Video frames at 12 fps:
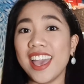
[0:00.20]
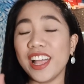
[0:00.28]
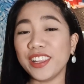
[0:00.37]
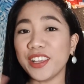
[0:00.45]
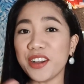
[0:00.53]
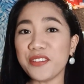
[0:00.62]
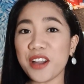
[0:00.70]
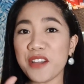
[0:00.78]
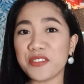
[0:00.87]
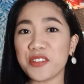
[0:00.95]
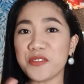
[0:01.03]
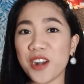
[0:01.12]
Hello
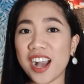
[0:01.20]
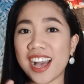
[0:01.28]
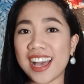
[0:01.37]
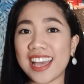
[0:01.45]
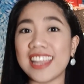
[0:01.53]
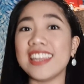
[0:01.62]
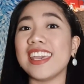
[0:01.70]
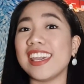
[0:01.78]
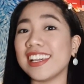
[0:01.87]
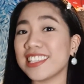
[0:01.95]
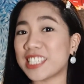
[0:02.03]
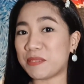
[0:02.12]
everyone!
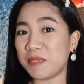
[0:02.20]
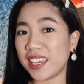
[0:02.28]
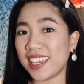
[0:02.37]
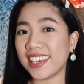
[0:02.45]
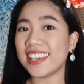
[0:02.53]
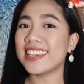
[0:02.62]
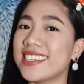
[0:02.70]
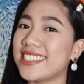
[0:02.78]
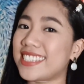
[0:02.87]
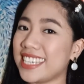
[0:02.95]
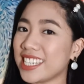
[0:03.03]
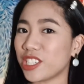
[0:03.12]
It's me,
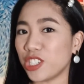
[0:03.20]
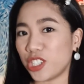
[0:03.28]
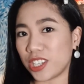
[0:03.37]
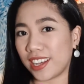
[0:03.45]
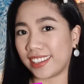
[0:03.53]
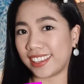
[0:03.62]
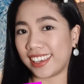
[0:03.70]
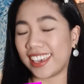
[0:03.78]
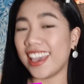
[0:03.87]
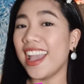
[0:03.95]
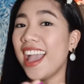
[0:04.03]
Teacher Jelly,